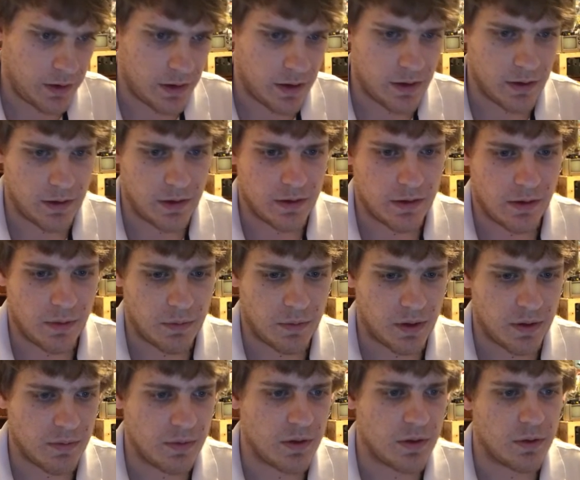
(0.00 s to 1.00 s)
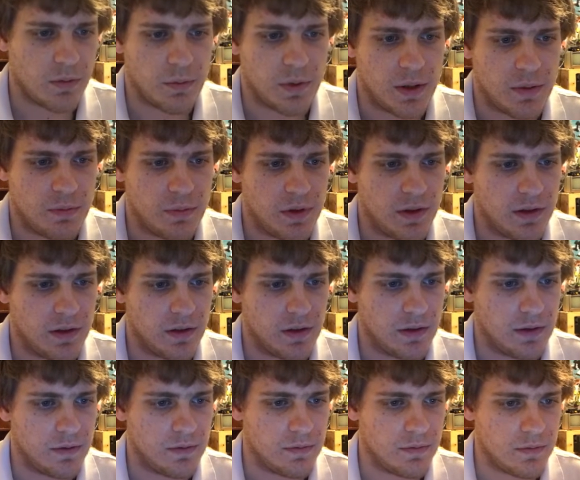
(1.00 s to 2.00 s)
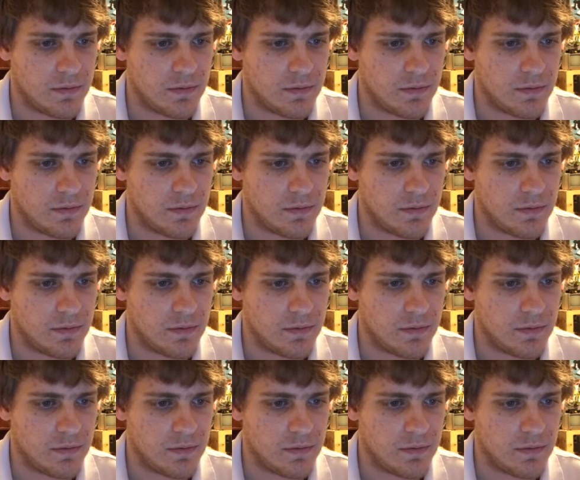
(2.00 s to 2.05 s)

And then sometimes there might be